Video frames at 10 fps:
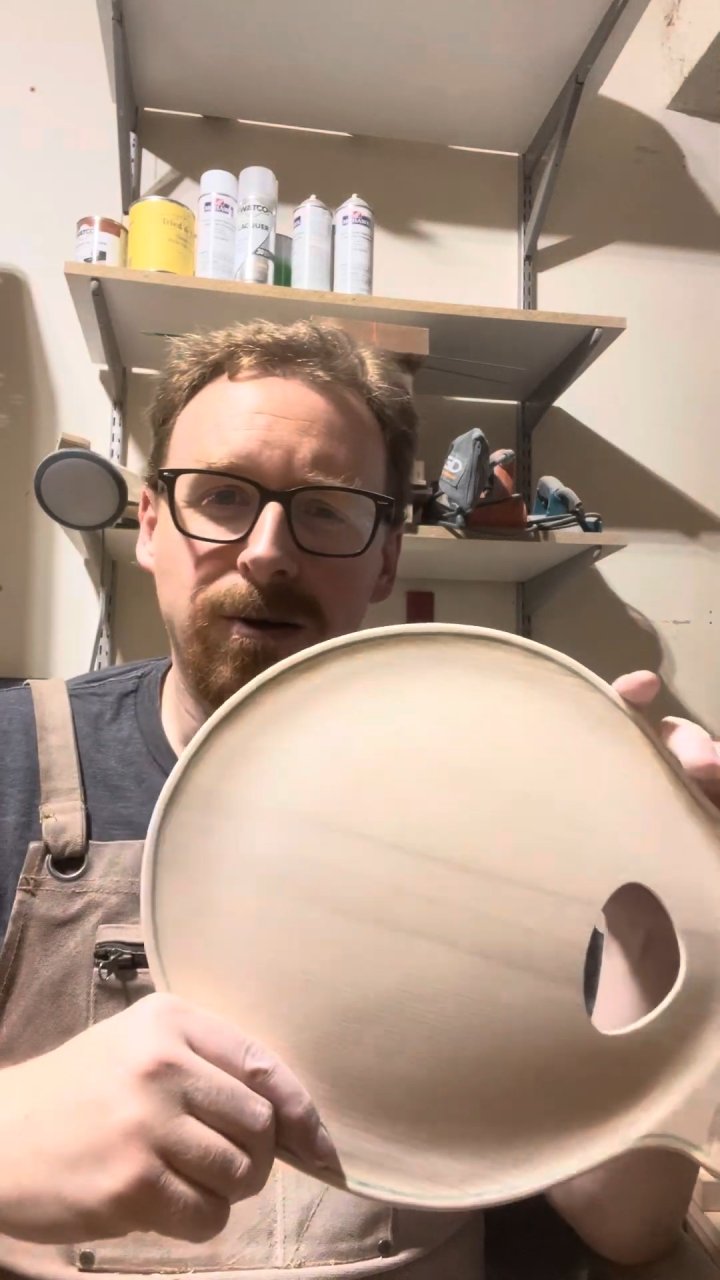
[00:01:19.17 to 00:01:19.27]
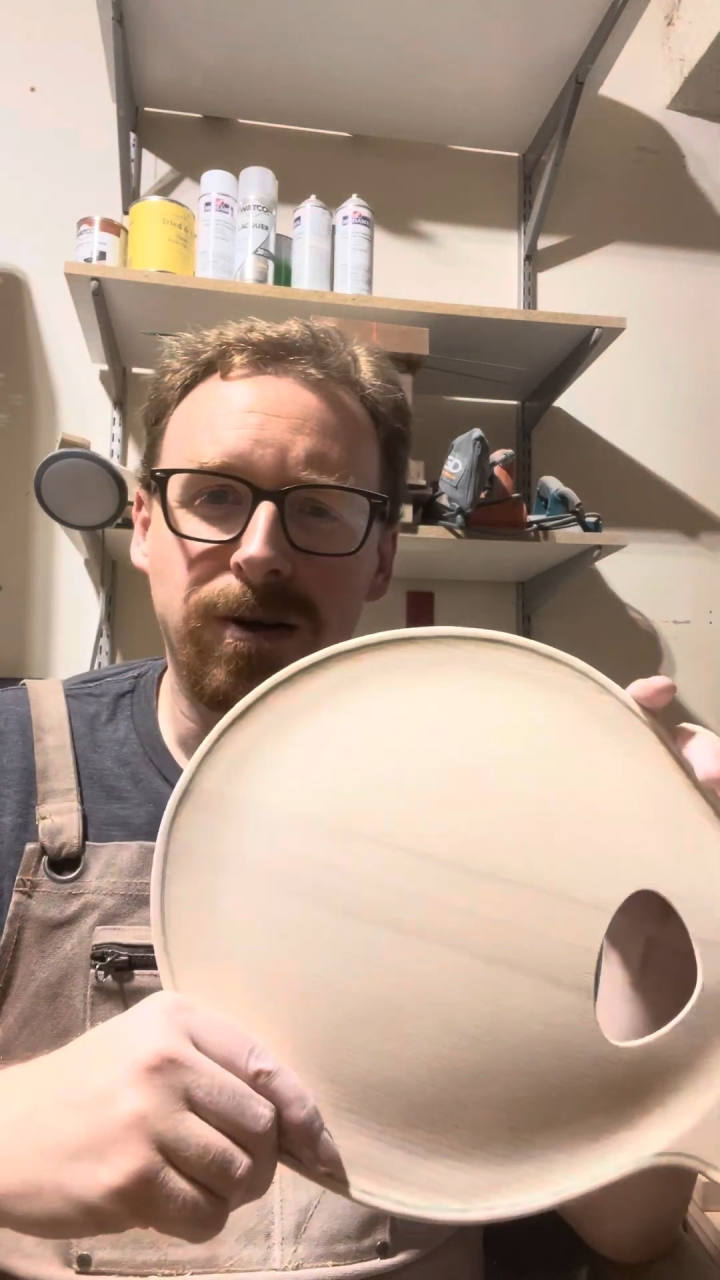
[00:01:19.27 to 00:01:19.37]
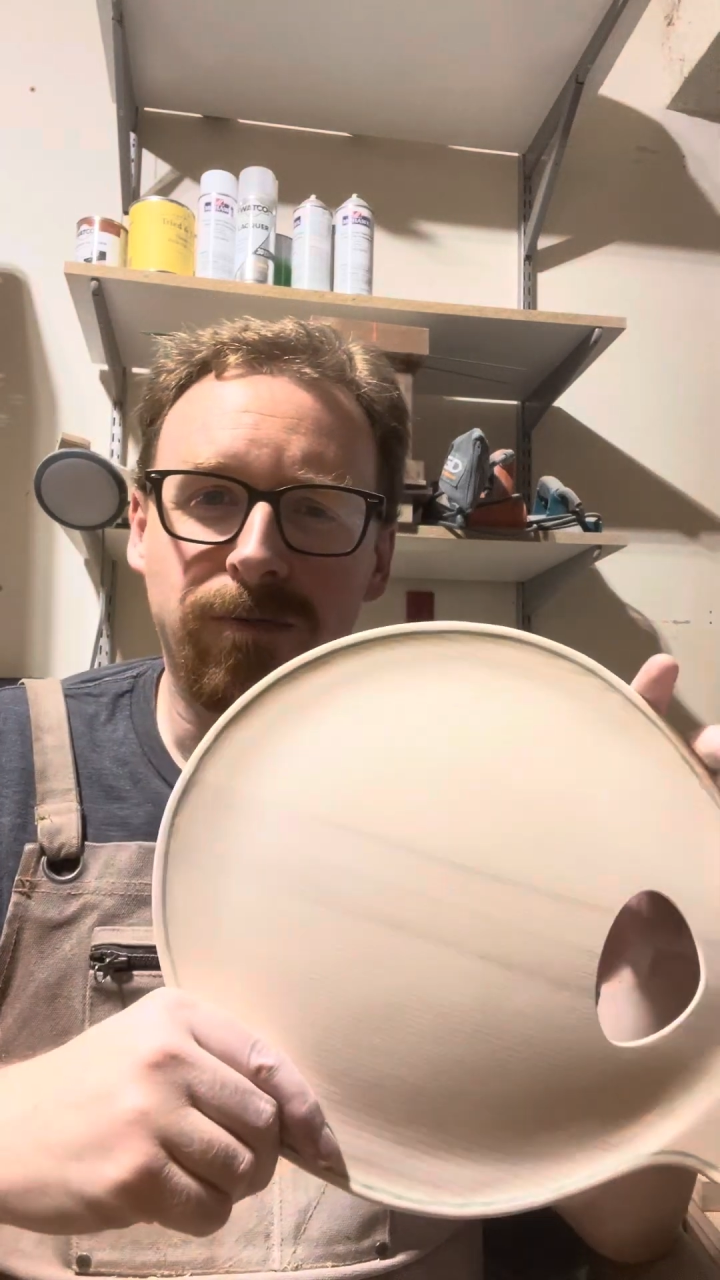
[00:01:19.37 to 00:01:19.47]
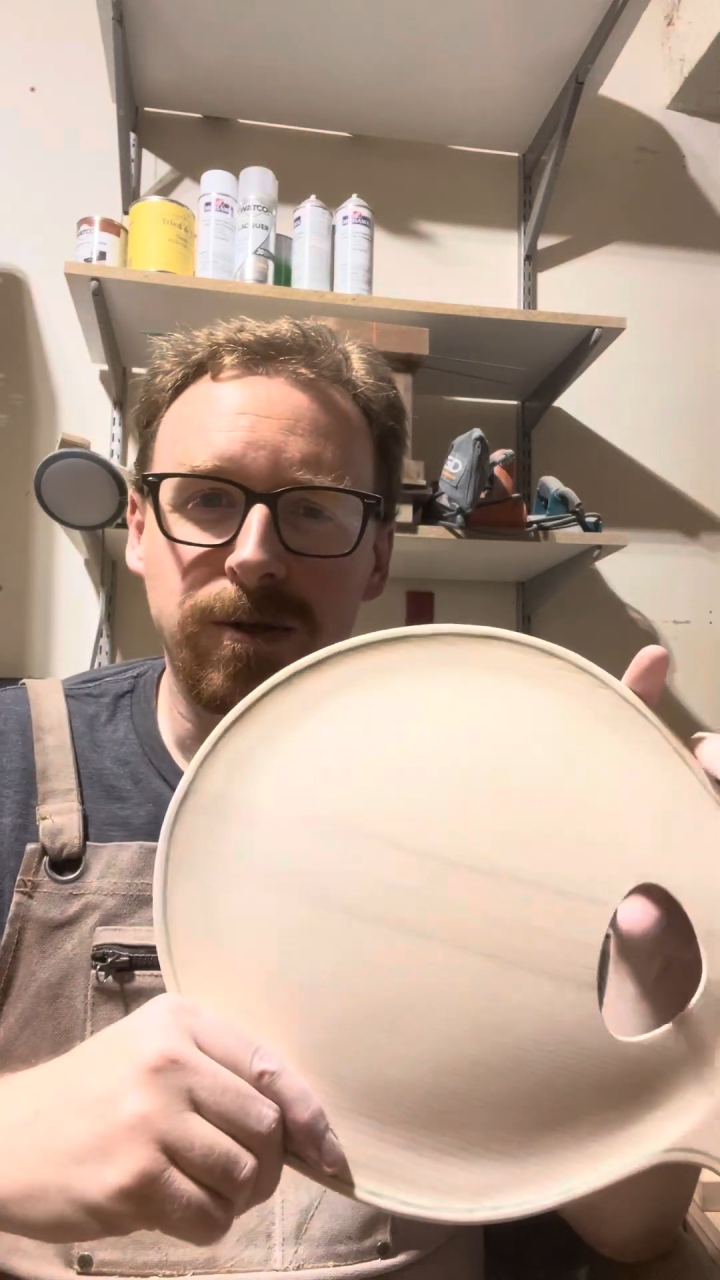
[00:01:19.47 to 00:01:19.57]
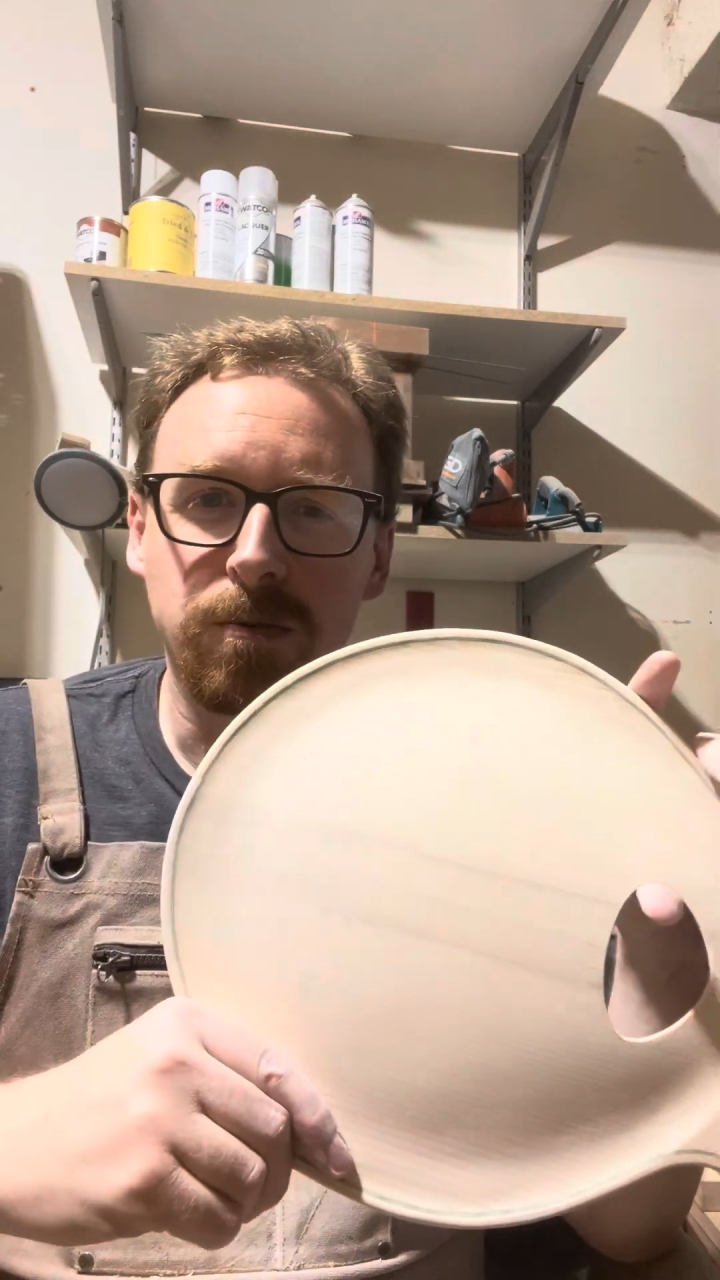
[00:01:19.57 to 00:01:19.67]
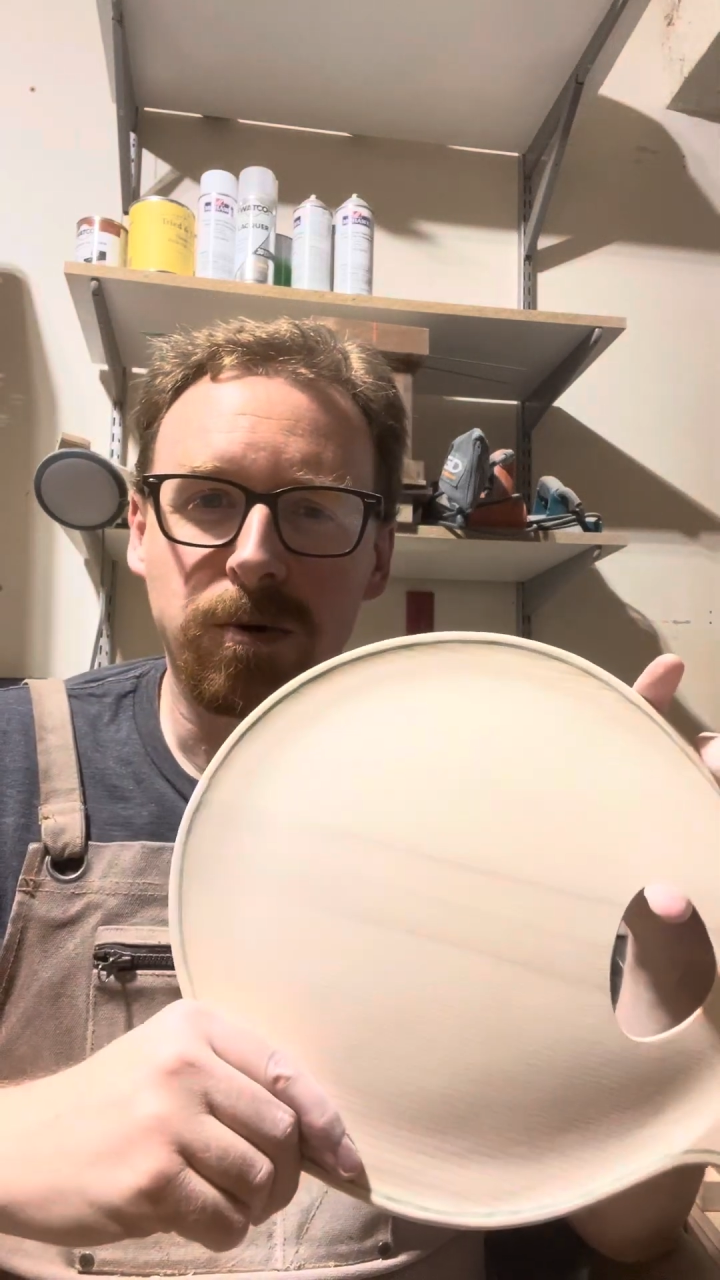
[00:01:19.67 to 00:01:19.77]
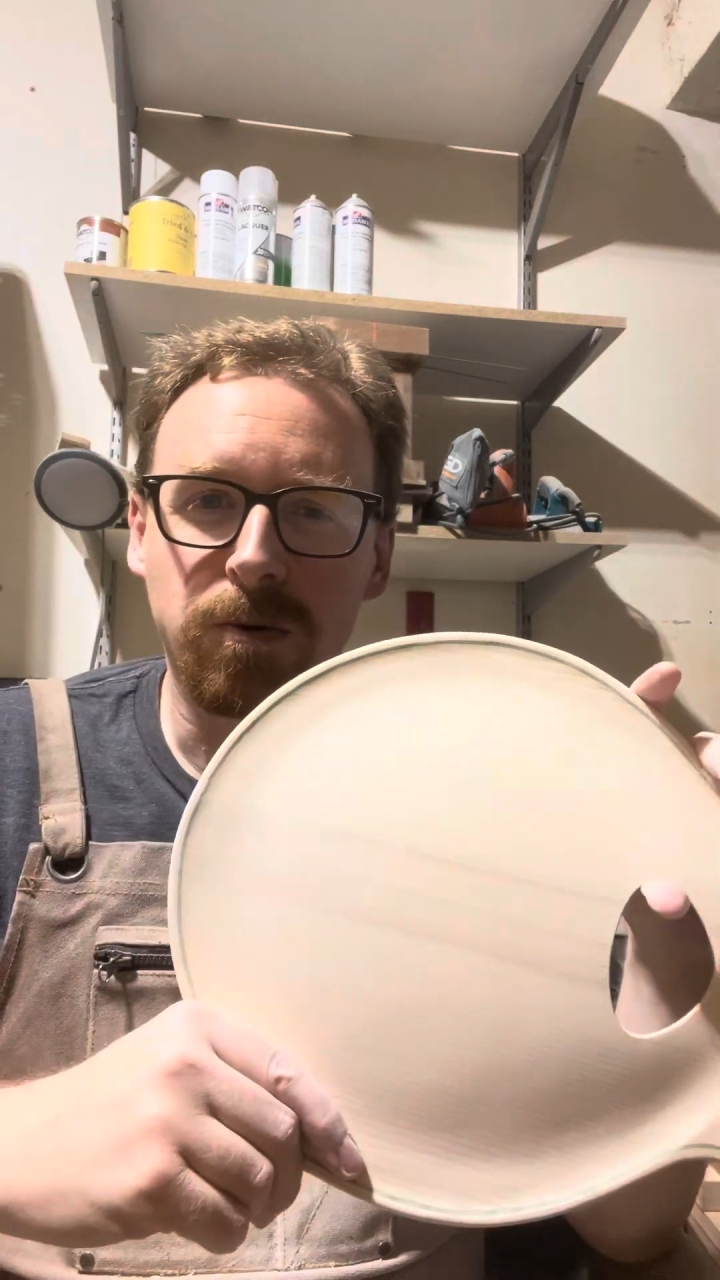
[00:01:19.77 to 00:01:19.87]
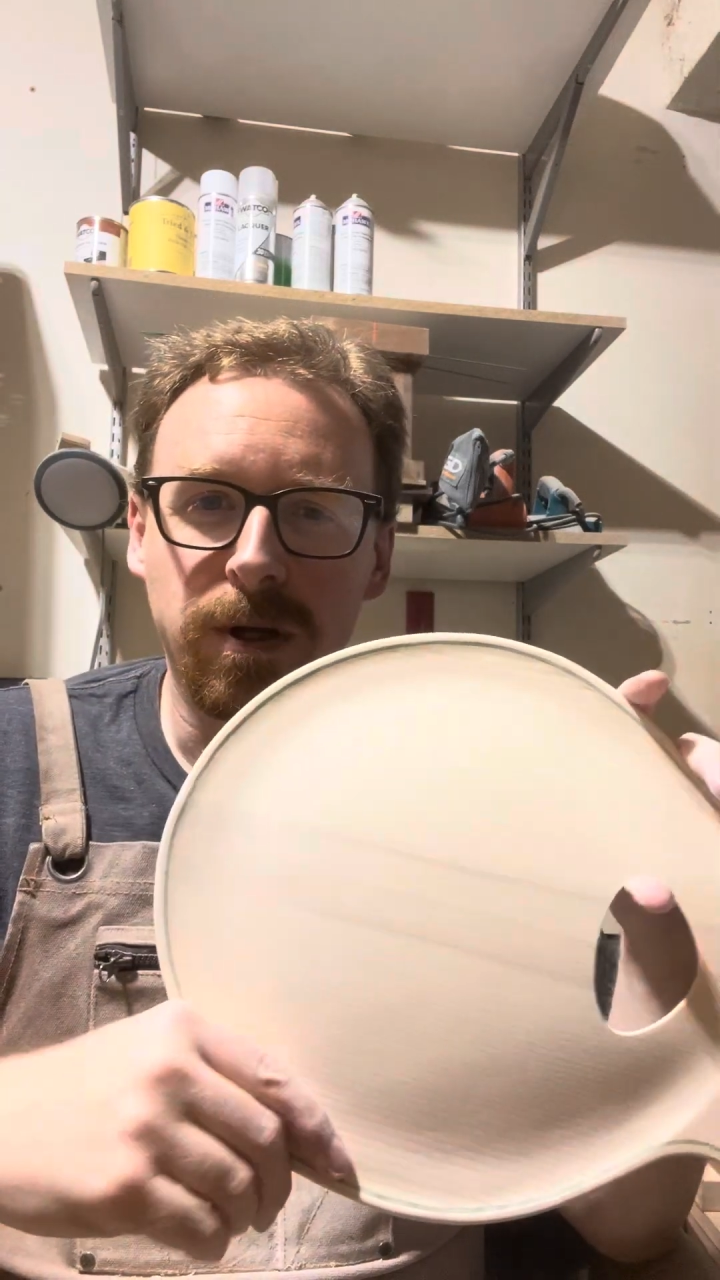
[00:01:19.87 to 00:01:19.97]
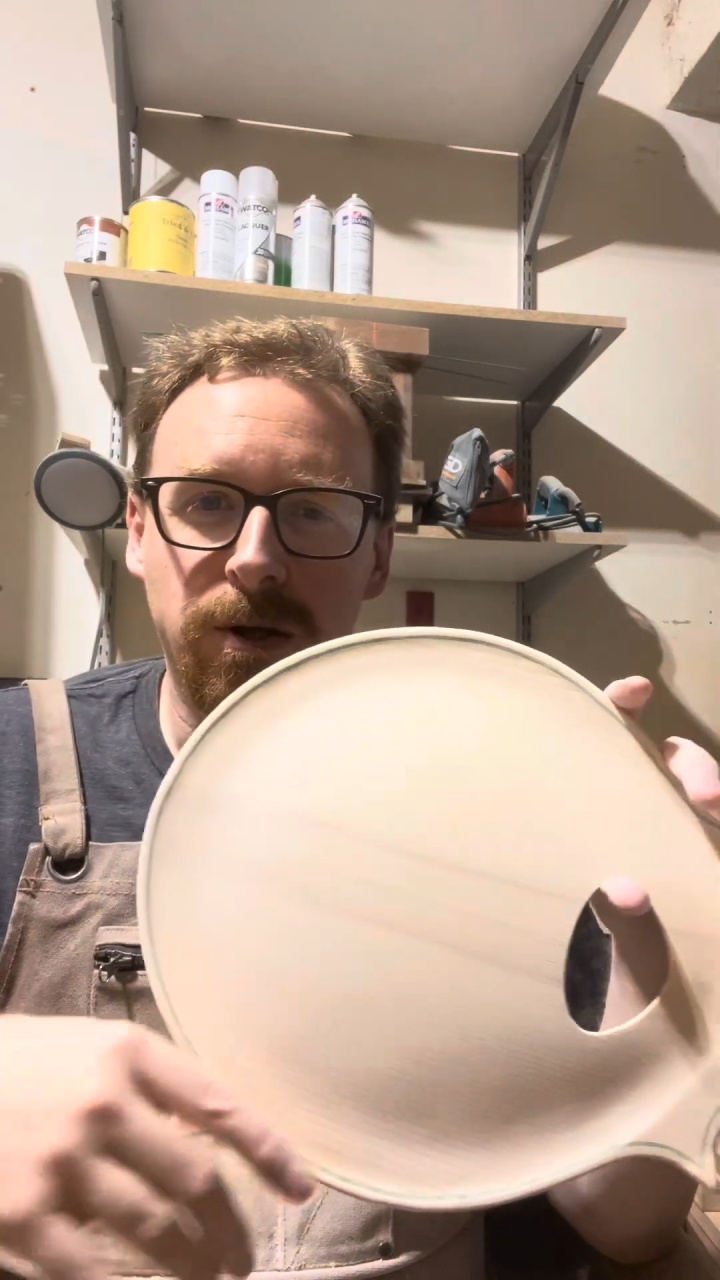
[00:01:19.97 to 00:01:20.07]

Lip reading: difference between